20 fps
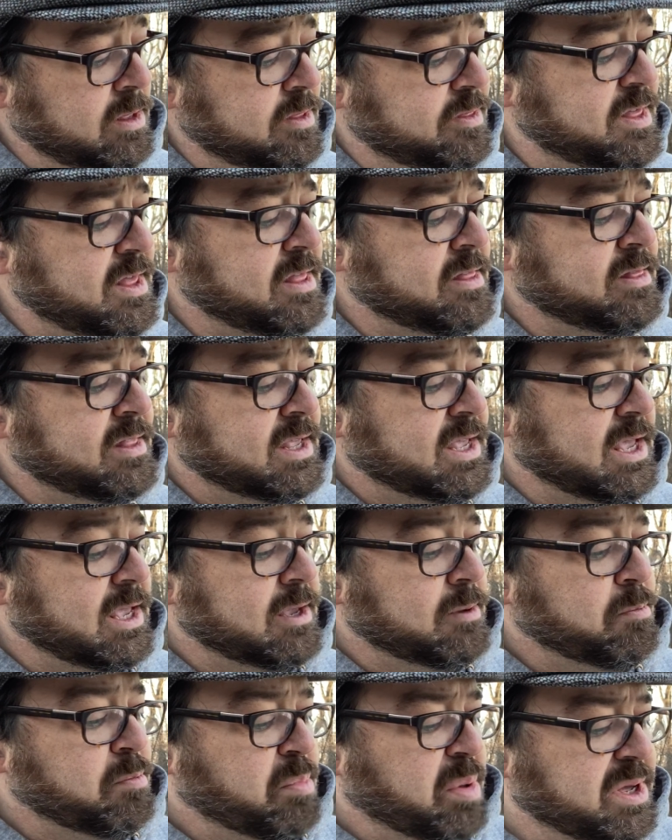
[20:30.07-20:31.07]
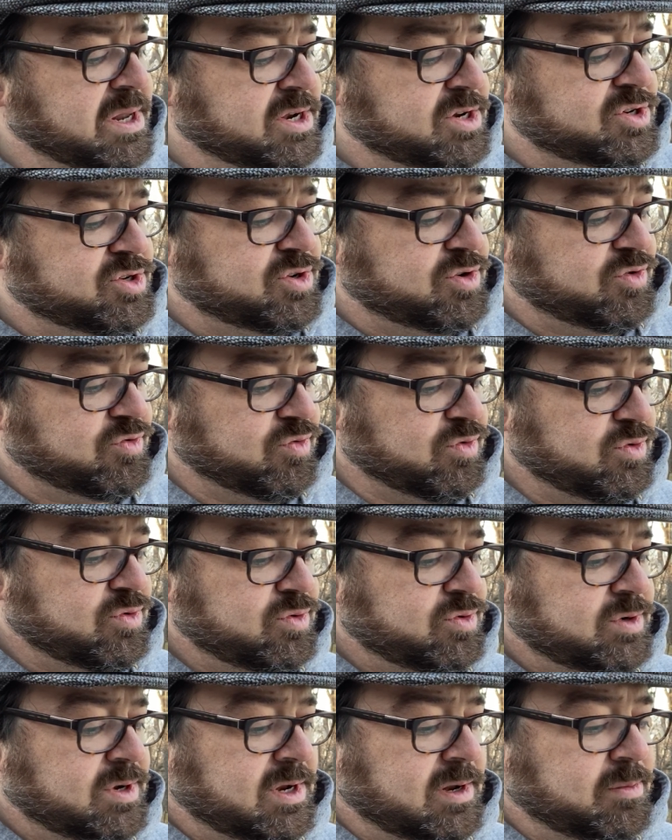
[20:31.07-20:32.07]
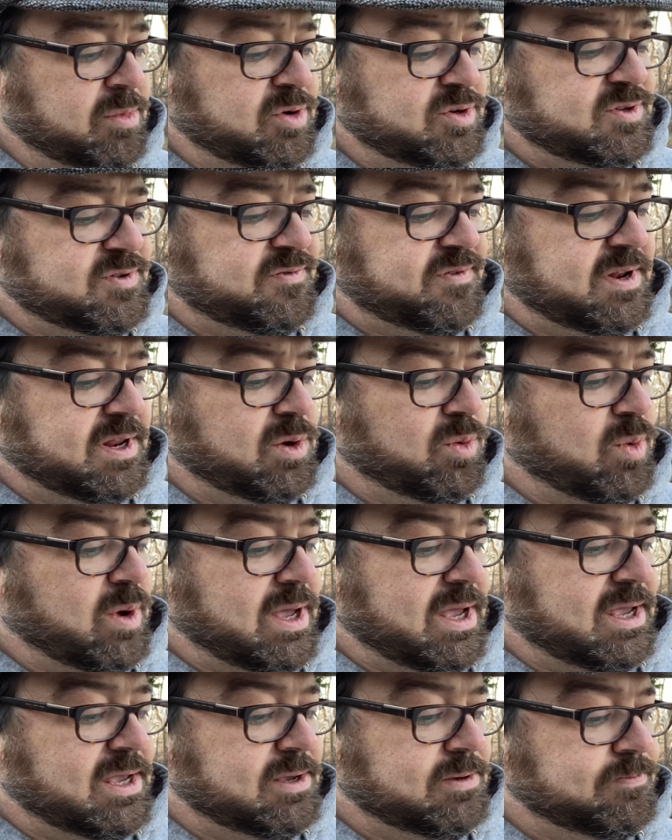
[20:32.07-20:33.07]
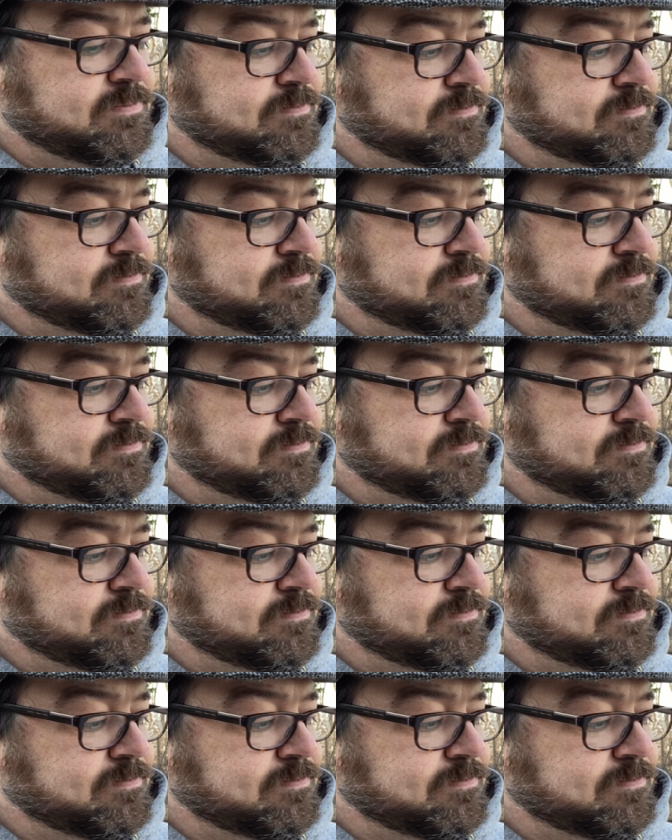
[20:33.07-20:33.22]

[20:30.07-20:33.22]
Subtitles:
Then the king punished Droon in a most fitting way.